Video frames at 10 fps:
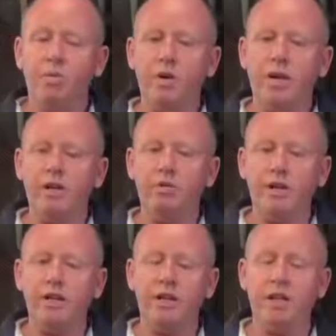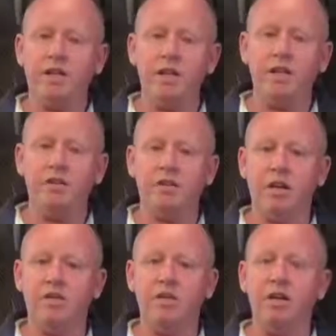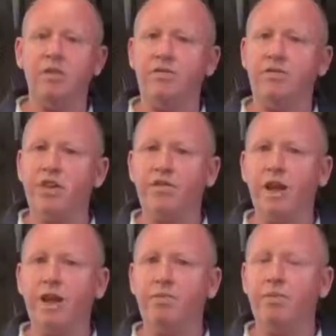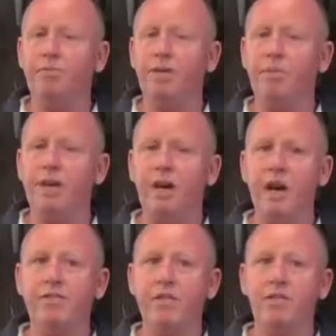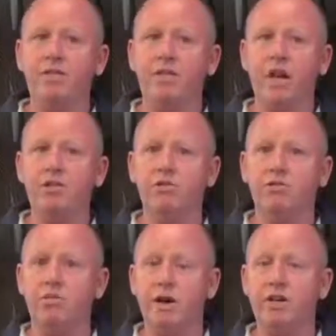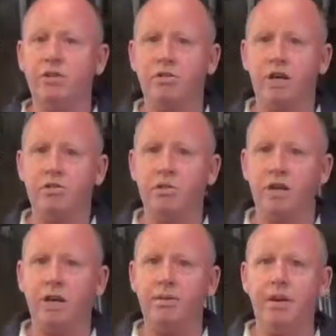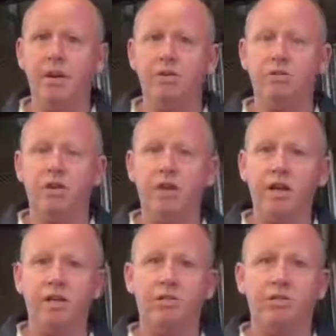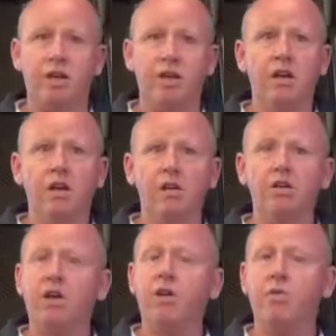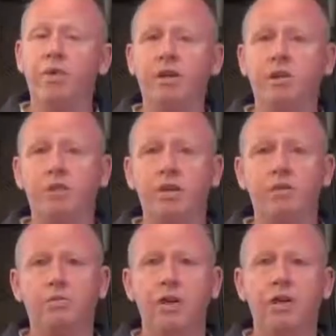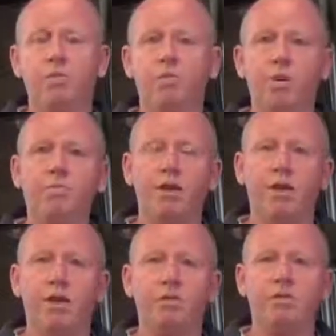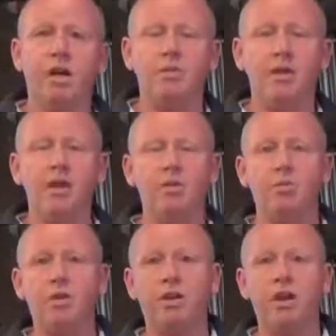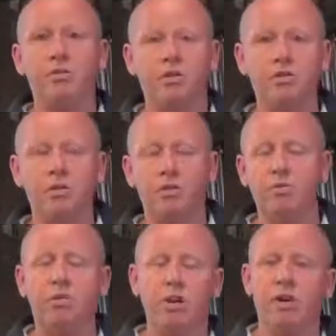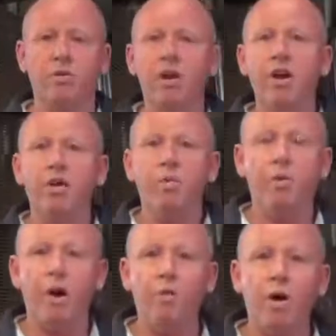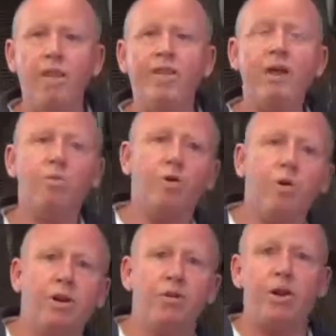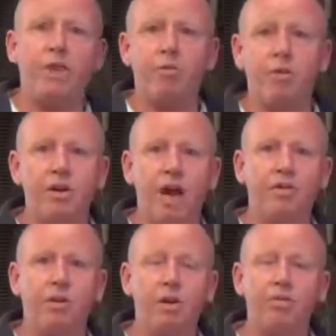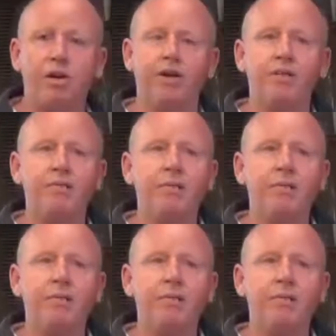we did things, for example, we gave them a schedule of when trucks were coming in so they could see, week to week to week, what bit of gear was coming in, what bit wasn't, when they would and when they wouldn't have equipment.